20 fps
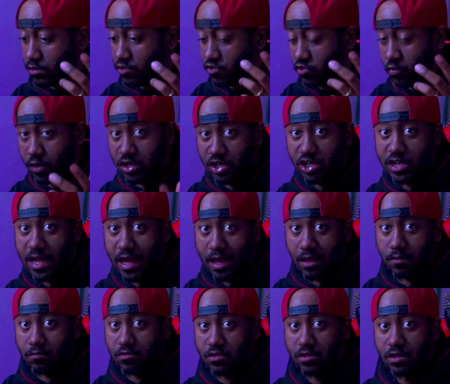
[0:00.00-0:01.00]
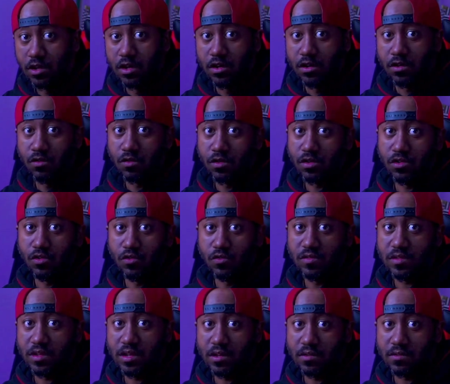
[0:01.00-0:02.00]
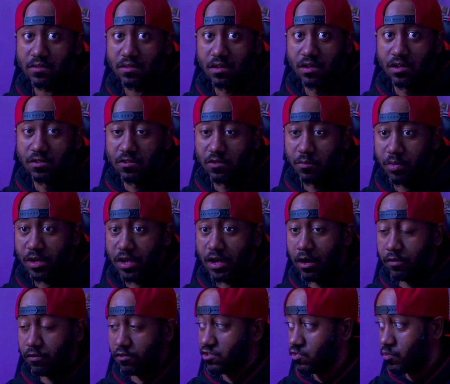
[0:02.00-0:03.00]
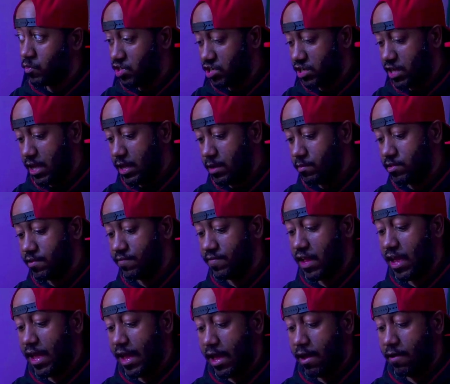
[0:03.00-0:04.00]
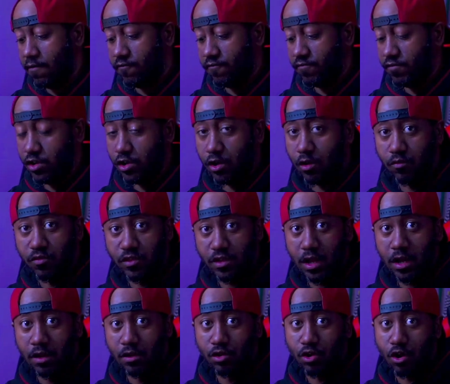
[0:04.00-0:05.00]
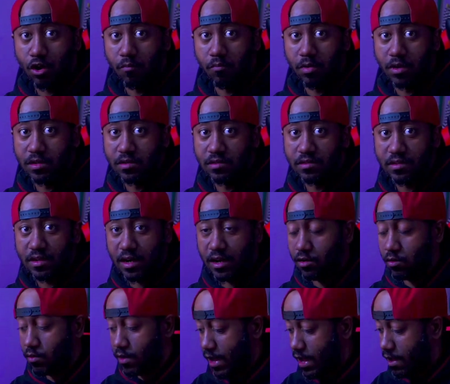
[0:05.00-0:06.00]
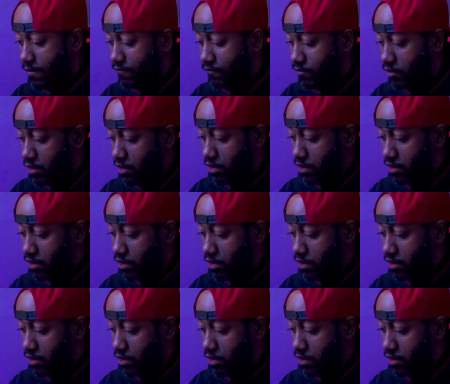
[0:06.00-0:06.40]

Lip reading: Switch games, you can use these to play other Switch games if they have, you know, the L and R buttons and they don't have